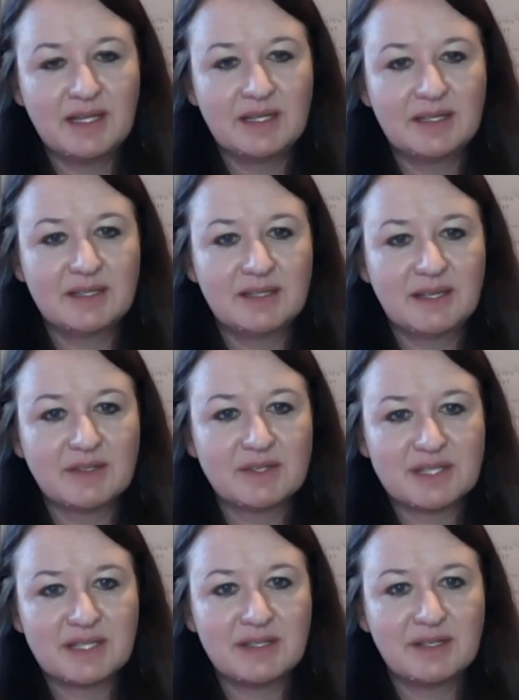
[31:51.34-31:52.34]
And
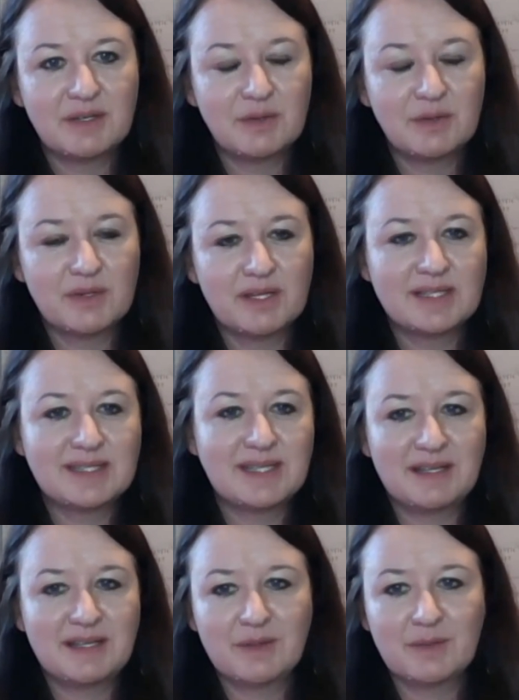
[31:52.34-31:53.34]
understand, are they
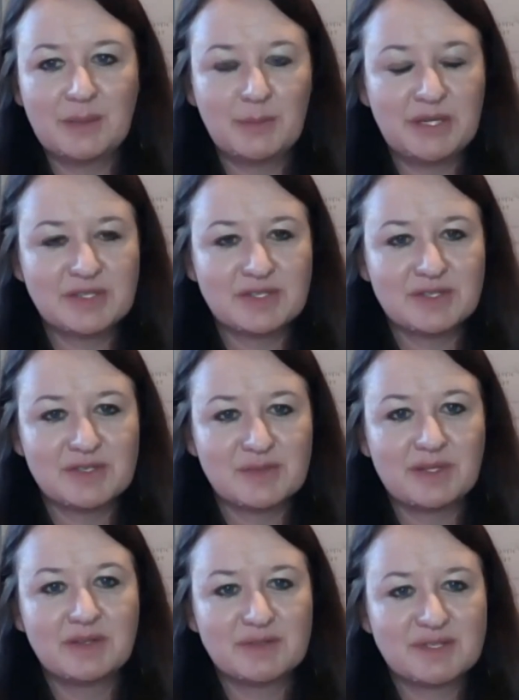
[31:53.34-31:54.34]
taking the right measures
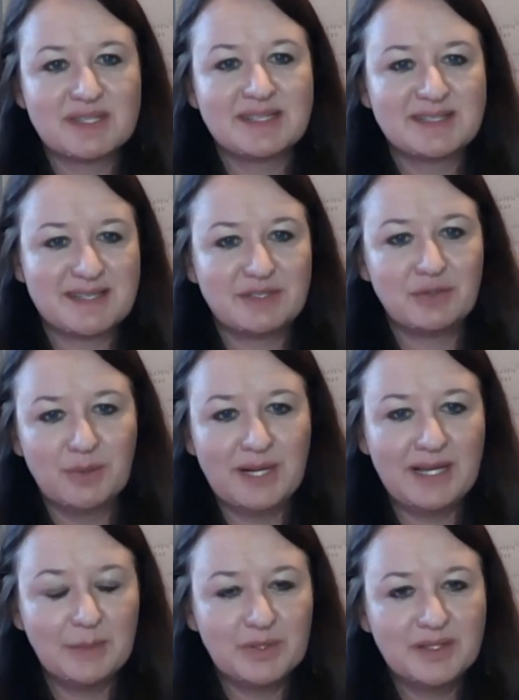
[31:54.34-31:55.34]
when those things do
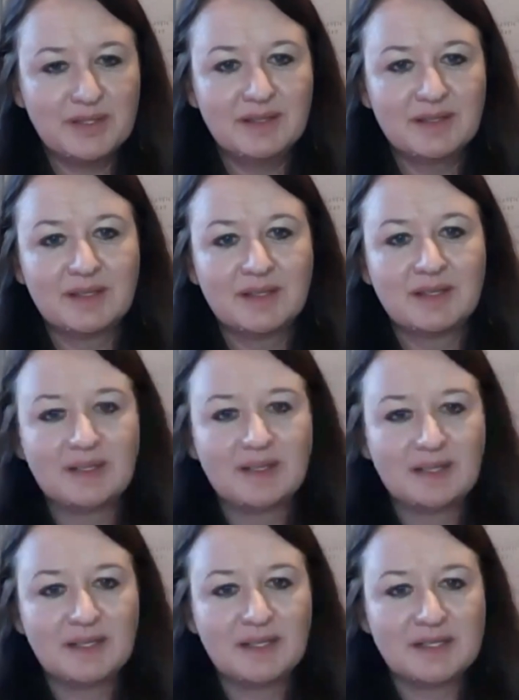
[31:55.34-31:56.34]
happen,
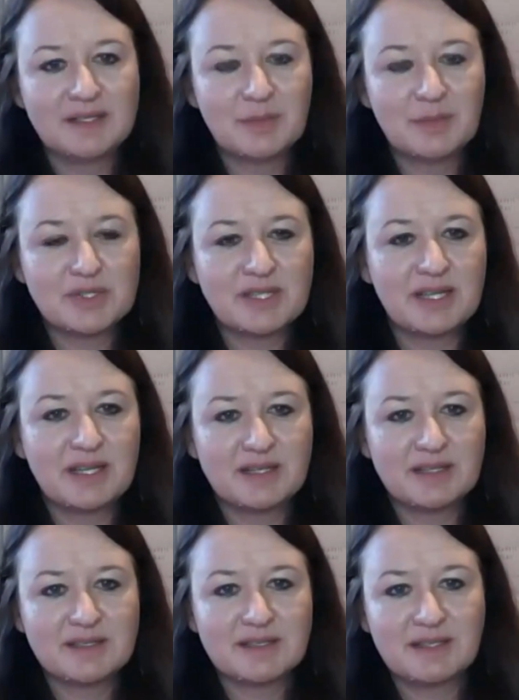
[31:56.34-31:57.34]
to
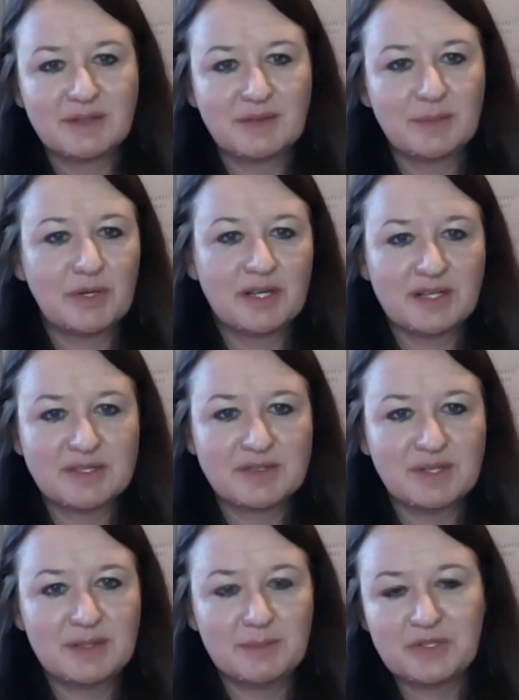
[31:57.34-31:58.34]
protect, the product
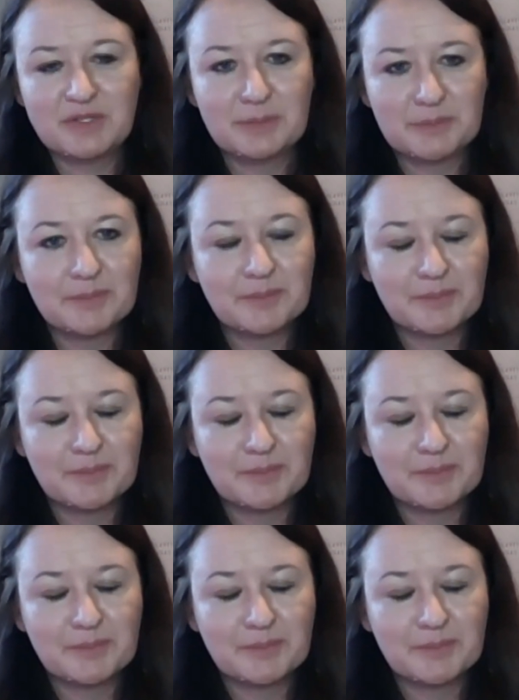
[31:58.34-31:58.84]
stream too.